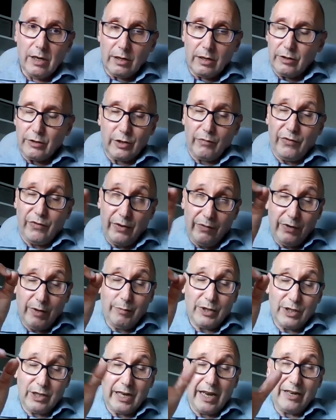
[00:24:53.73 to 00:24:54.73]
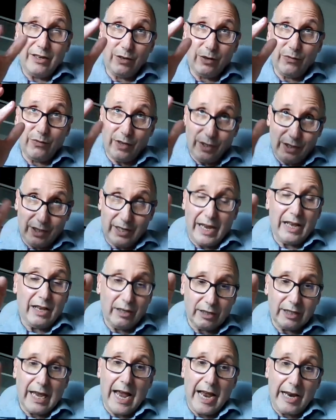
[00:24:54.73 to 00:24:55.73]
50% of the
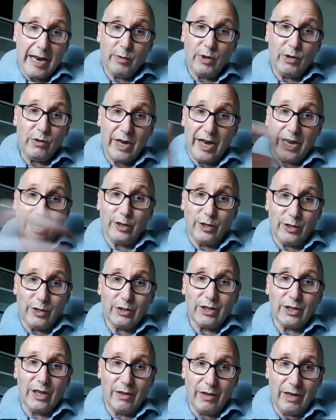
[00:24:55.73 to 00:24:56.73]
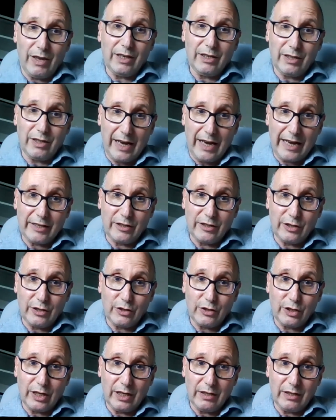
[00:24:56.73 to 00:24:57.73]
cells had mutations in these cancer
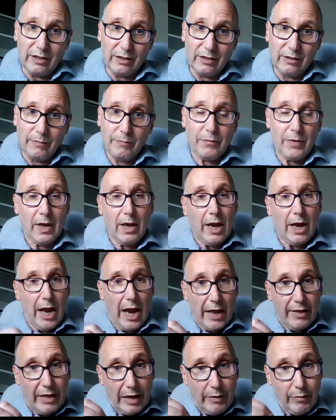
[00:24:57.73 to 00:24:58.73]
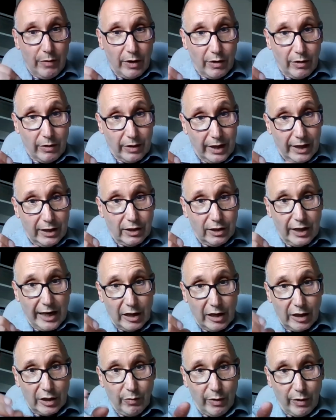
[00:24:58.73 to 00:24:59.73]
genes. And these
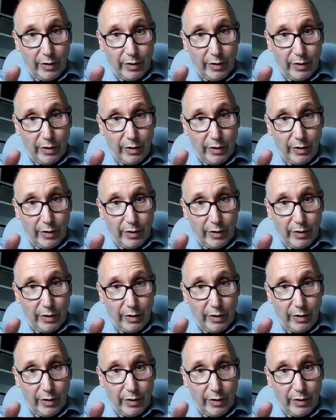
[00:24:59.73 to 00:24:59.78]
cells were